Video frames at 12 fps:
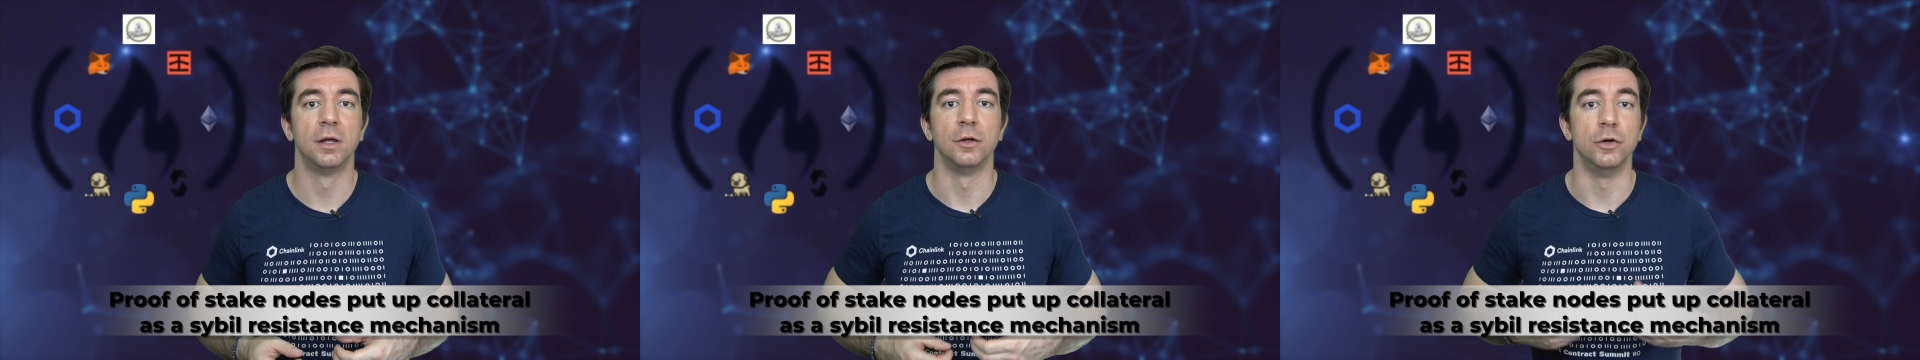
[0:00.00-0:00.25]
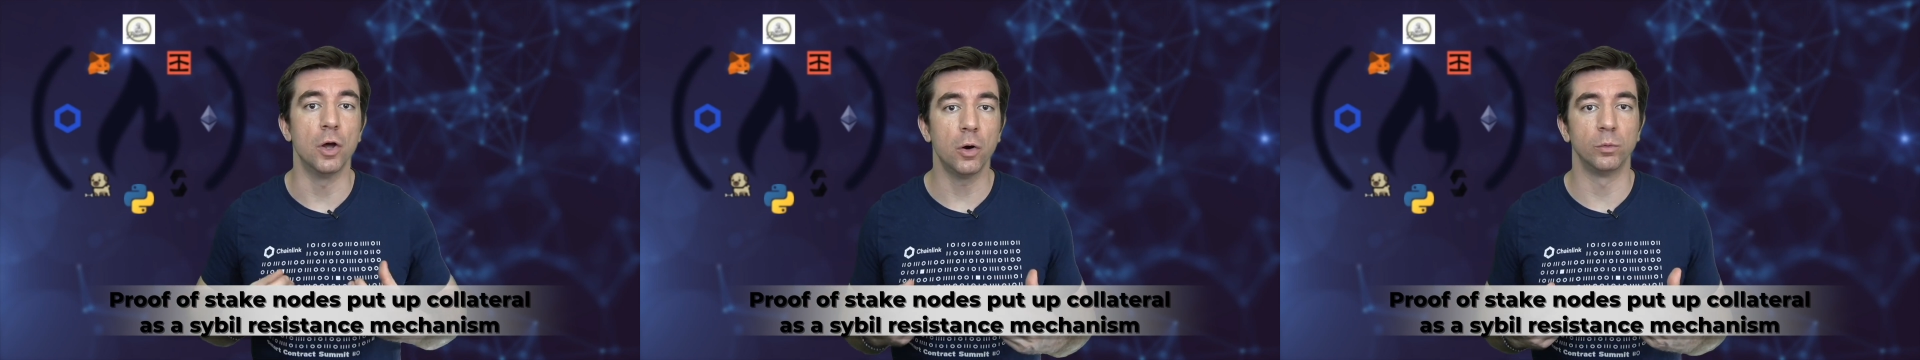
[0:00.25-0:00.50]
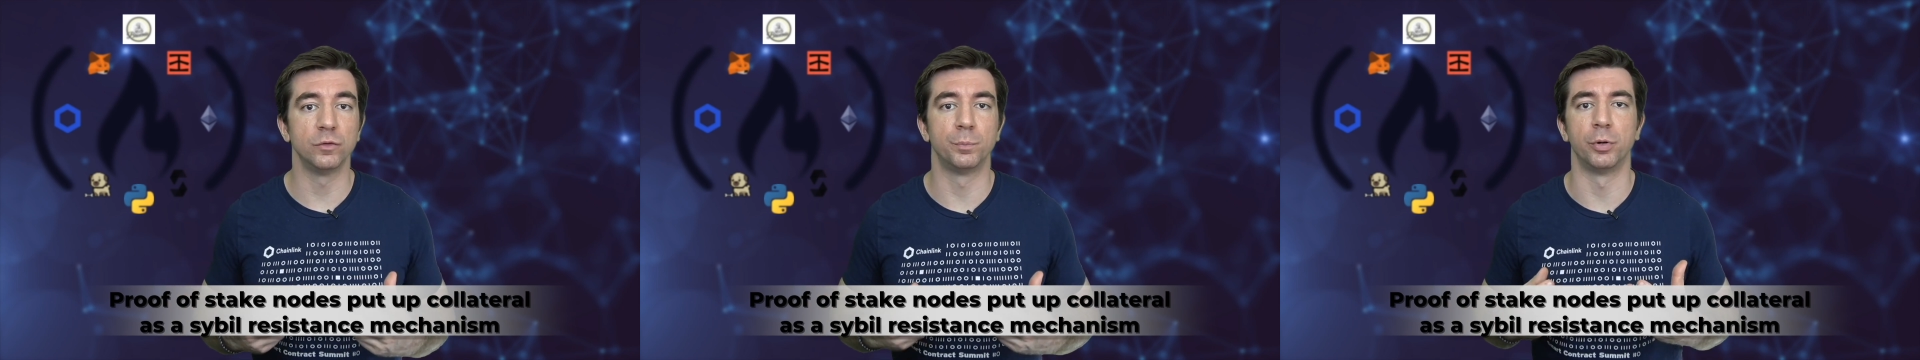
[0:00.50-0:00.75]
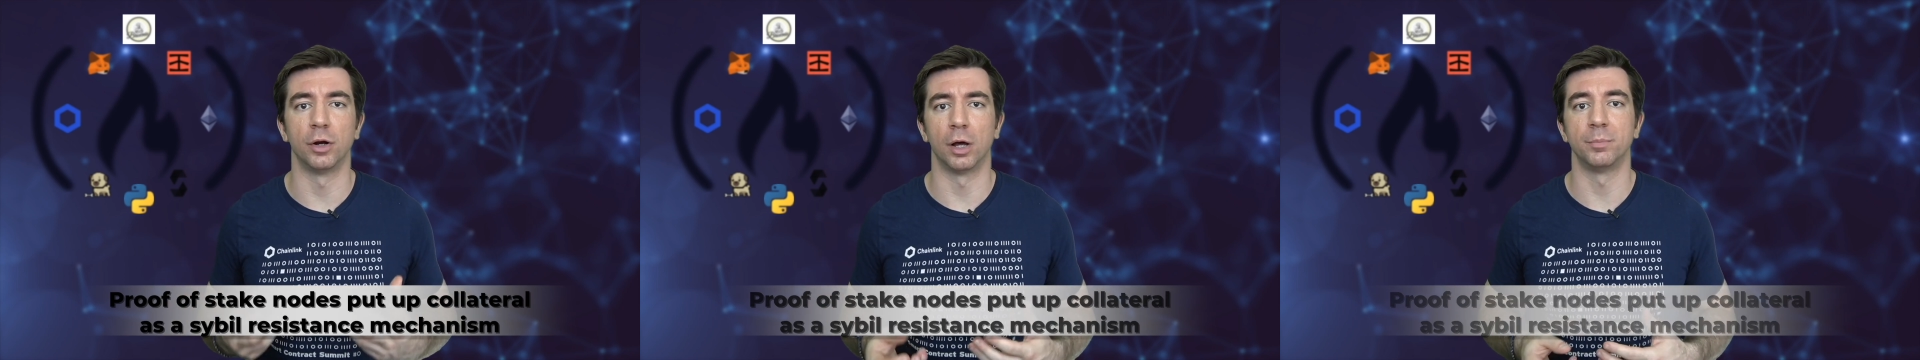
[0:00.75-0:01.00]
nodes
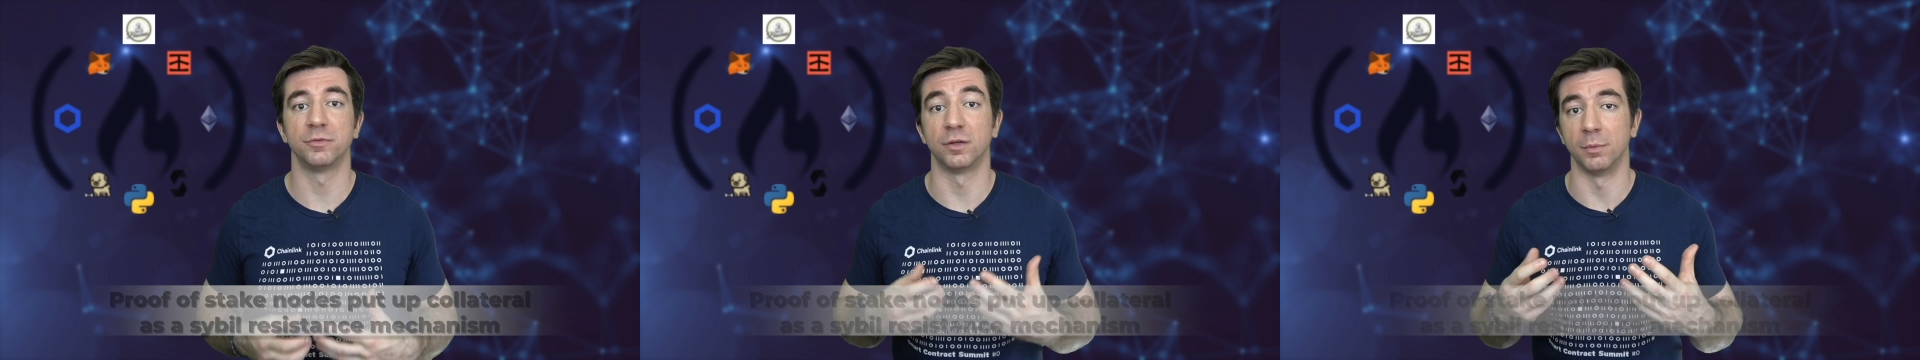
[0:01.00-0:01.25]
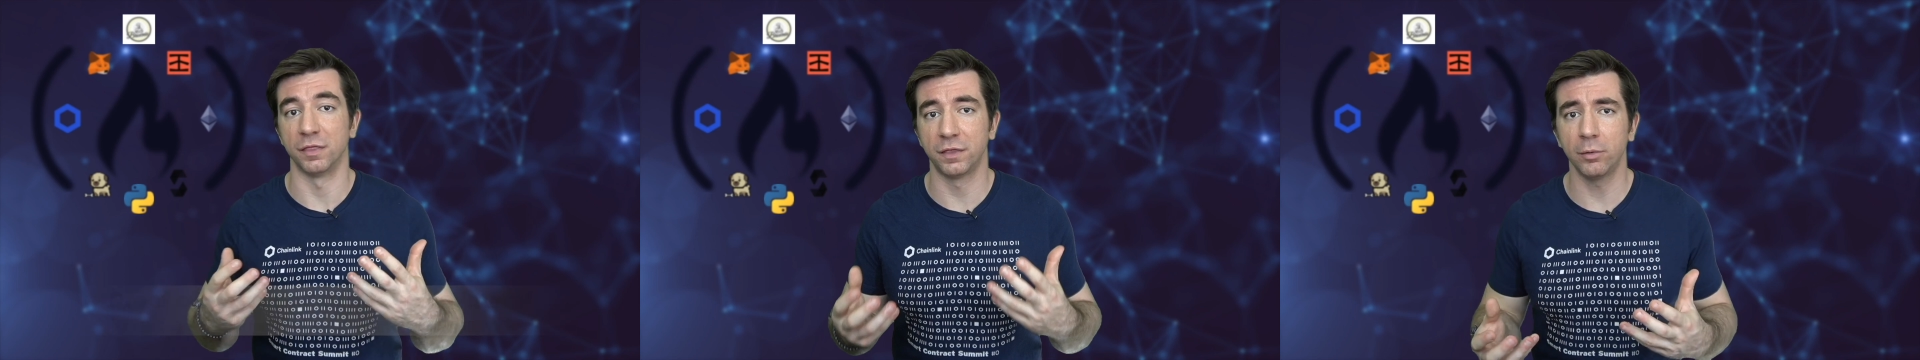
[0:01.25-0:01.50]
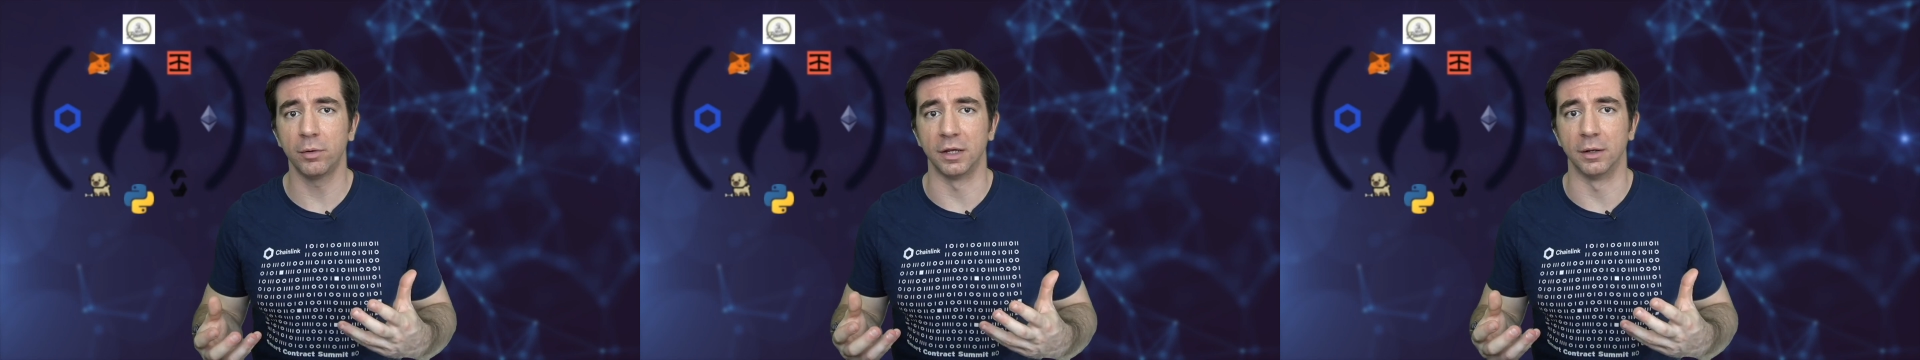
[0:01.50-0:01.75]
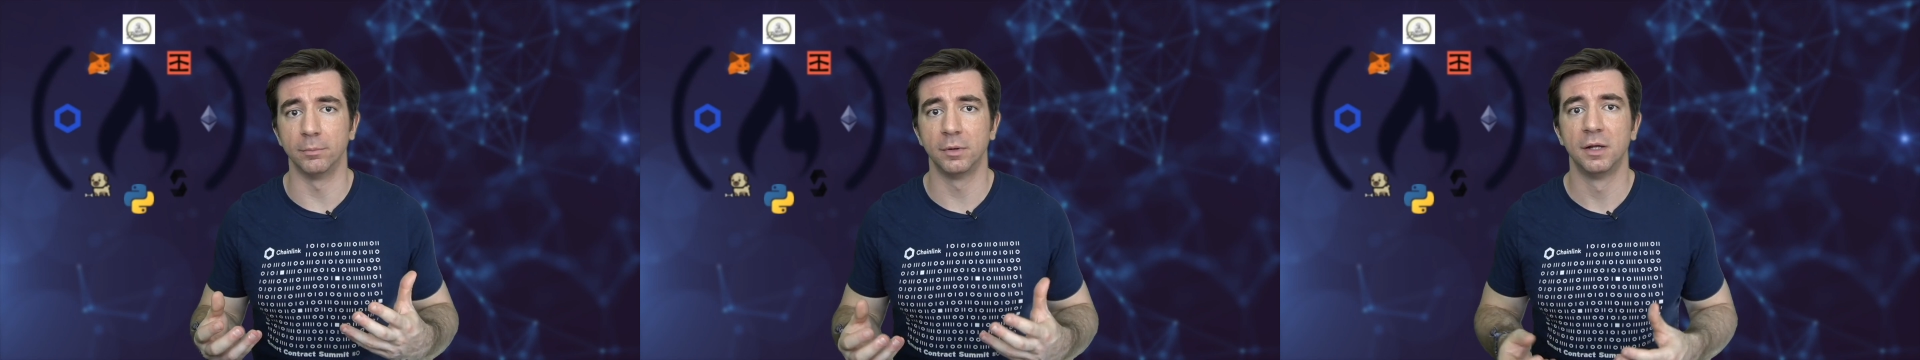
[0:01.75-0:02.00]
put up some
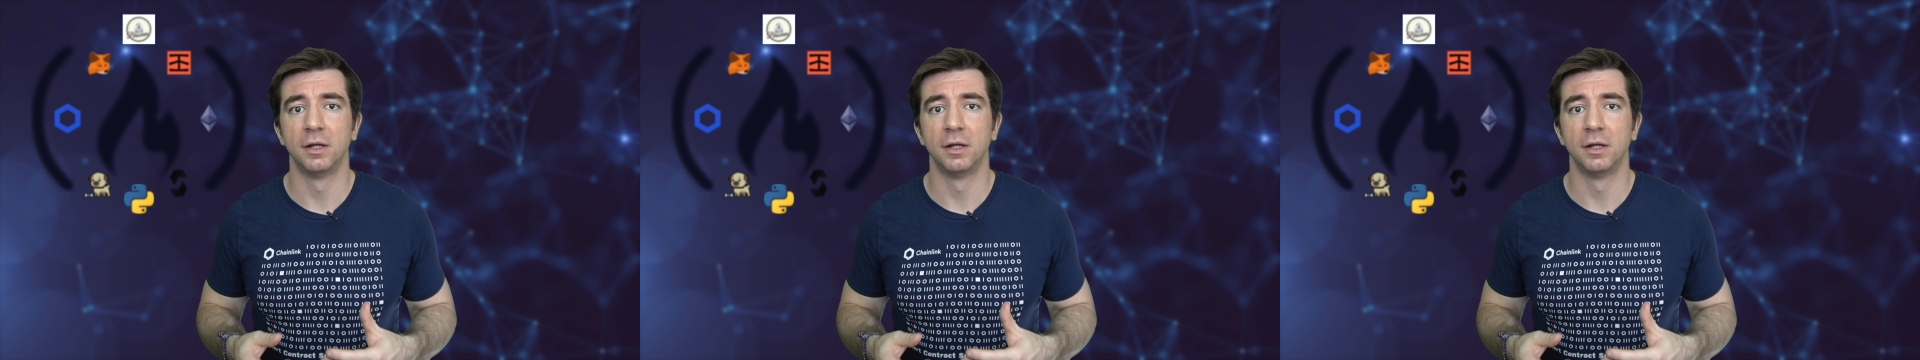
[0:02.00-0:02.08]
Ethereum